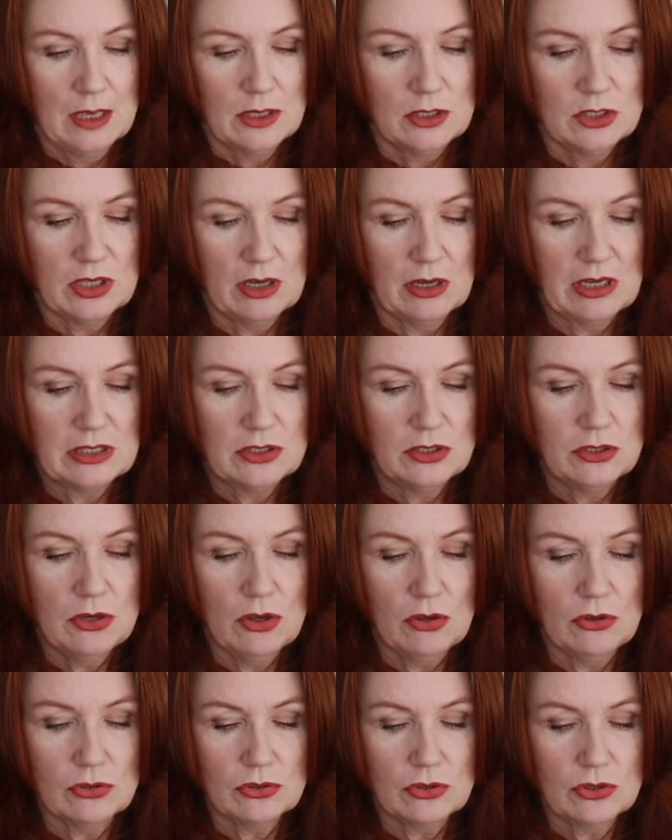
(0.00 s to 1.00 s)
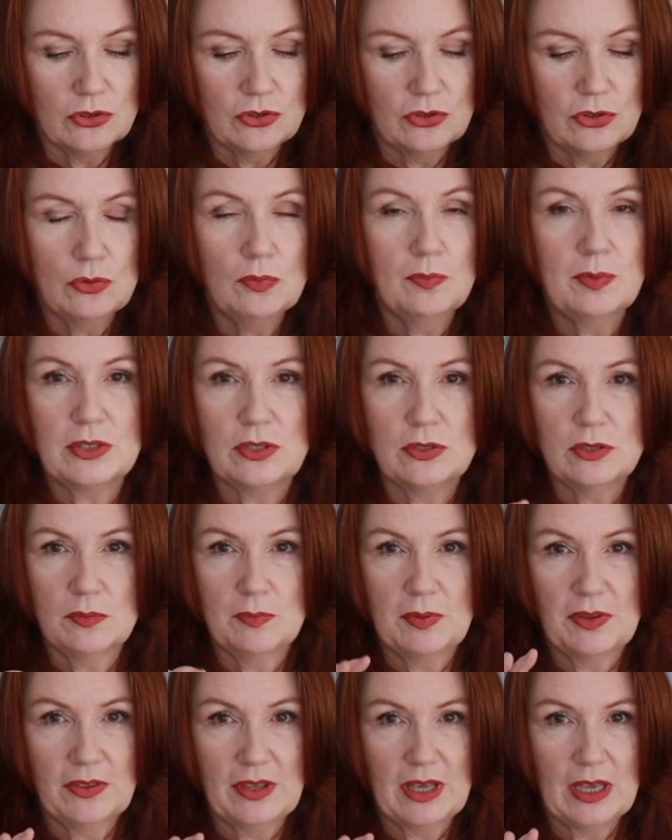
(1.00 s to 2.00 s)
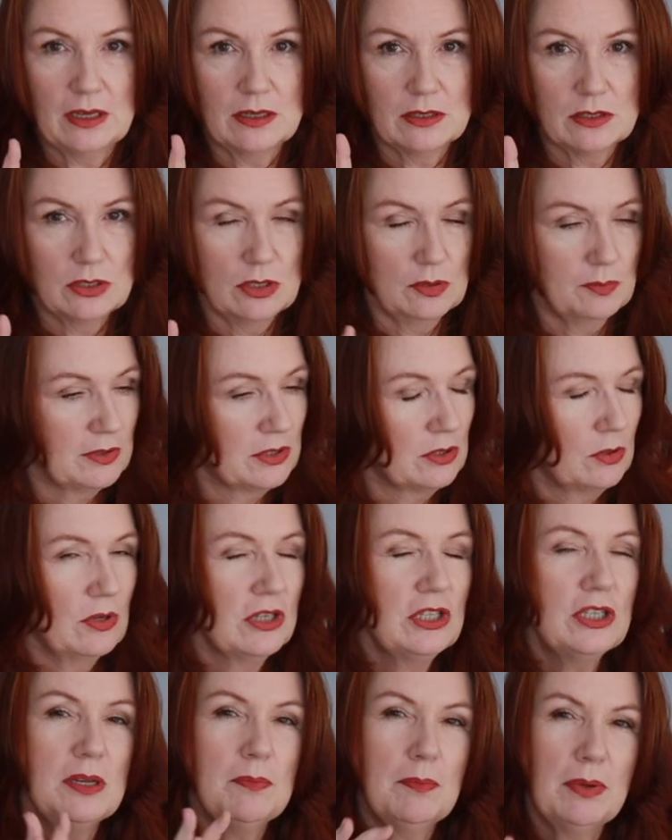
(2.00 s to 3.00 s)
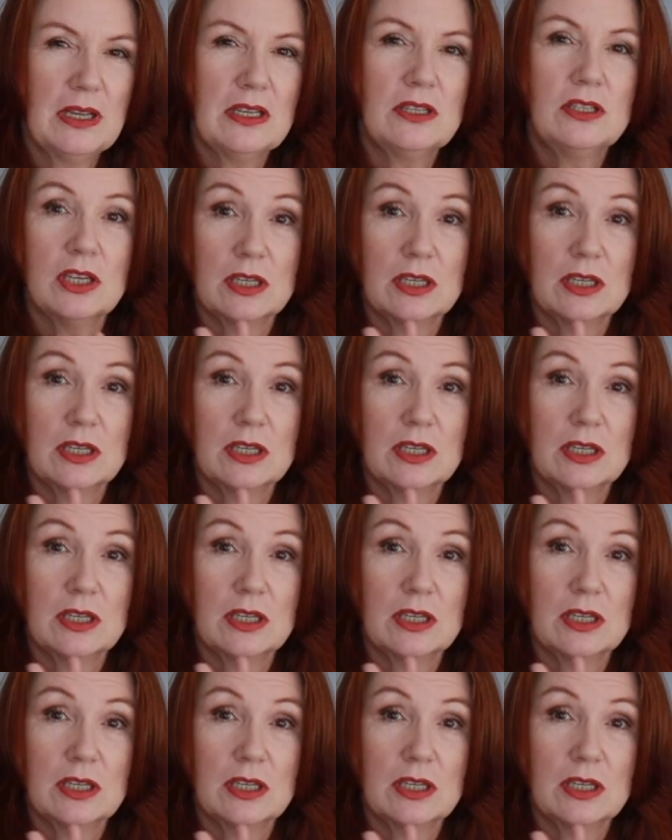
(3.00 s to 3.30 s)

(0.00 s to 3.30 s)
So it's not super, super thick and super squishy, but it